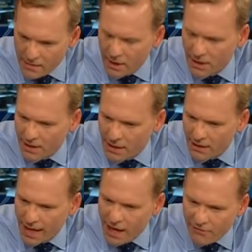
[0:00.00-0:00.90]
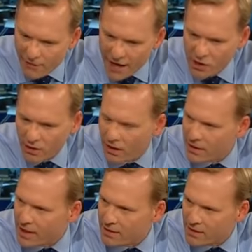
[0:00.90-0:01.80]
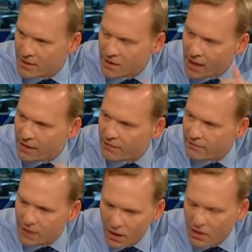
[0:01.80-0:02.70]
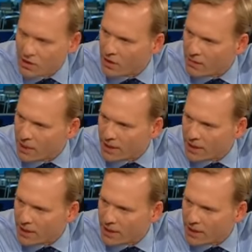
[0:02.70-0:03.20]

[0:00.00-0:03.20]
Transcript: military, how fragile are they to this kind of onslaught by